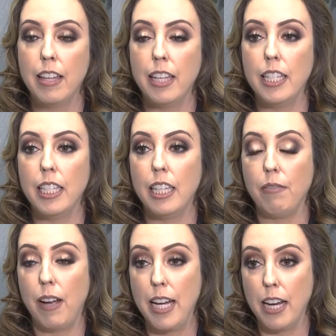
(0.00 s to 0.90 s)
This is a
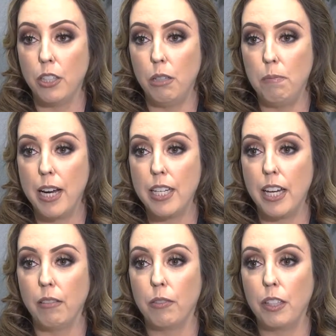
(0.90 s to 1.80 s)
financial
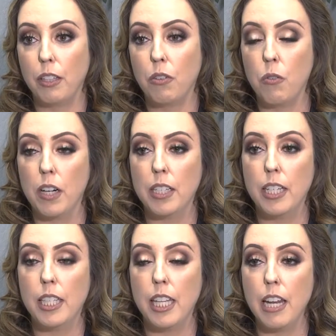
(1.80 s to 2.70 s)
breakdown for the court
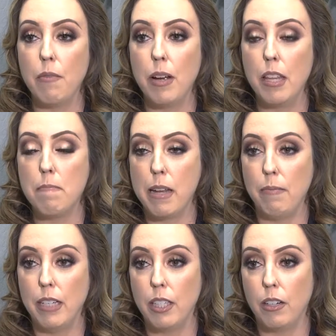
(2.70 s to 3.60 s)
to see when the
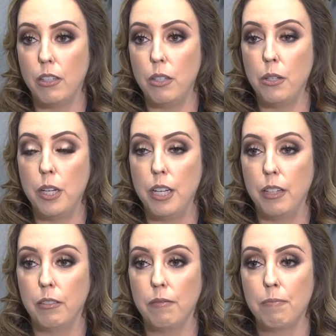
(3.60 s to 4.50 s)
payments are due to you,